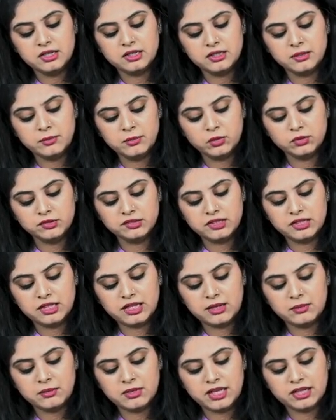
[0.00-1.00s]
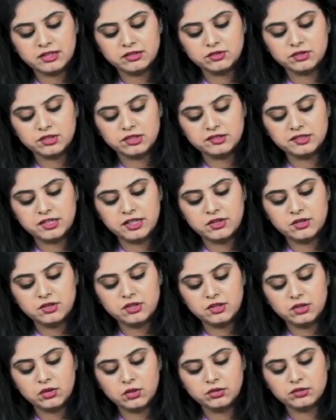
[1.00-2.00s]
the mucin can be
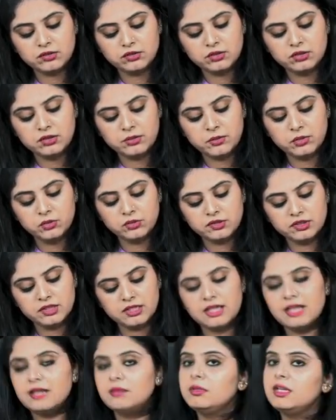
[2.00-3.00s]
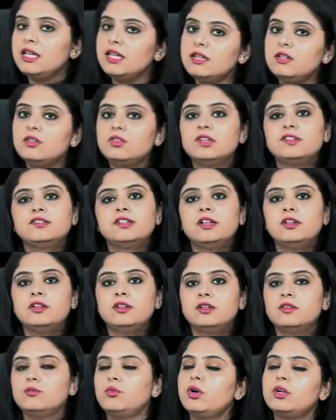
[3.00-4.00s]
extracellular also, the mucin can be
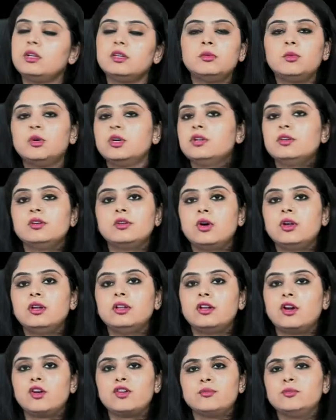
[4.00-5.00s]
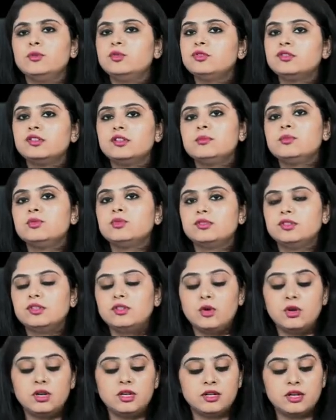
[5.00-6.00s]
intracellular. Water all around, mucin
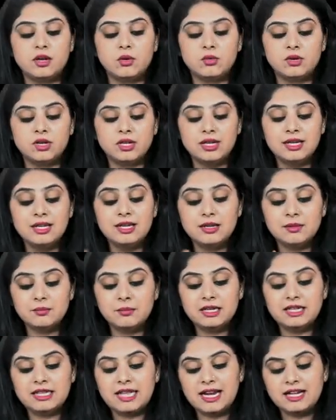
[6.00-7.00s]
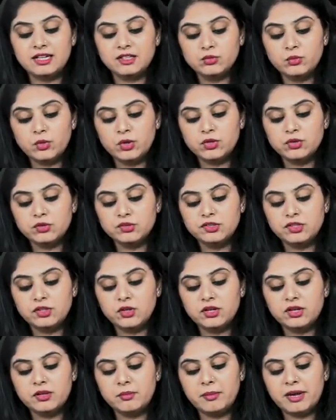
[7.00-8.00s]
all around. But that is what you see
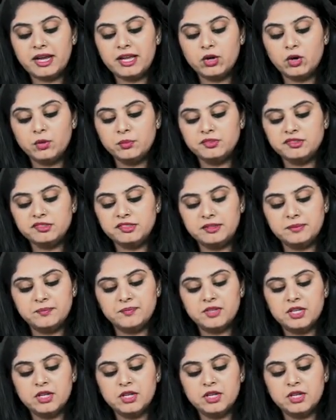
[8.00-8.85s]
on a biopsy.